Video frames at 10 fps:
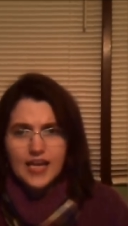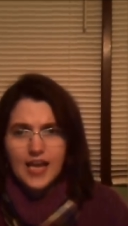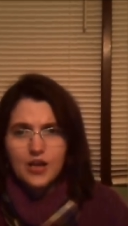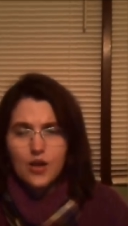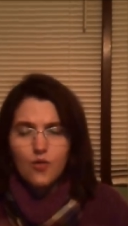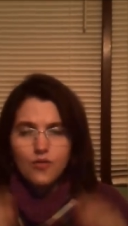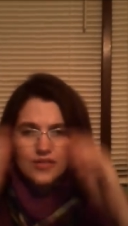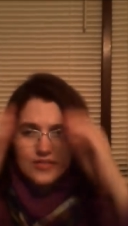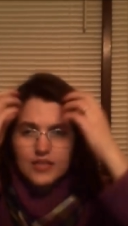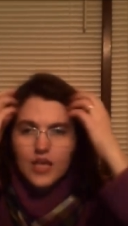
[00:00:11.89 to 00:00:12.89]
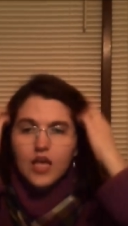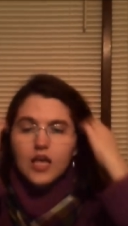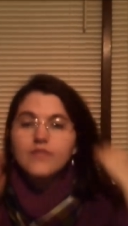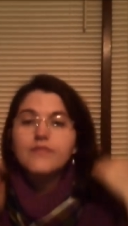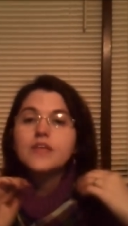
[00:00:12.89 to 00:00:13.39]
And I know this
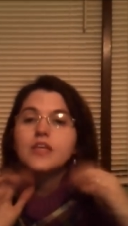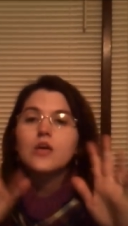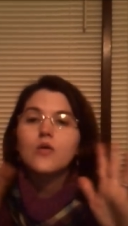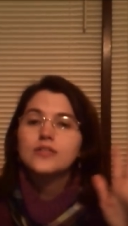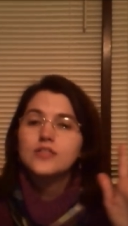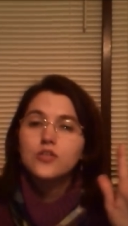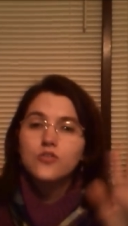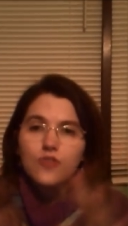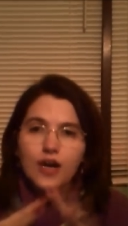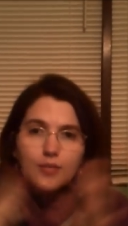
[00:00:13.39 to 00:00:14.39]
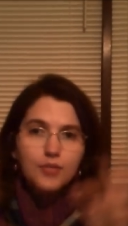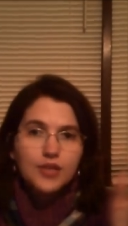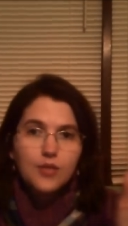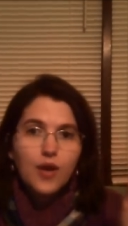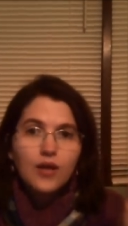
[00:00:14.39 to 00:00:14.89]
video is
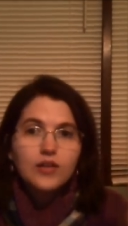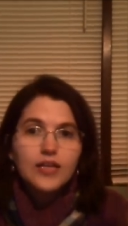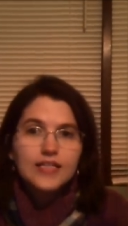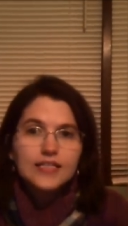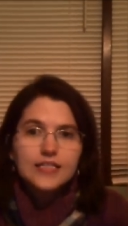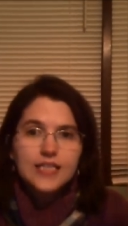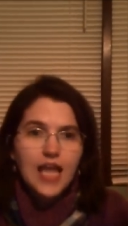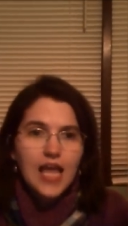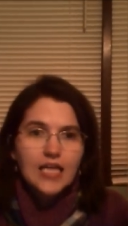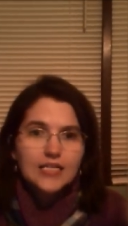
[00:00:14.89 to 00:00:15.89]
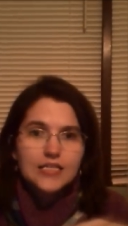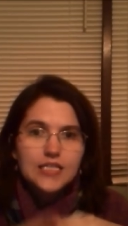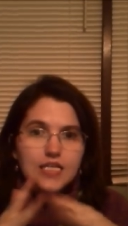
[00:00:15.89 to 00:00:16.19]
incredibly well lit and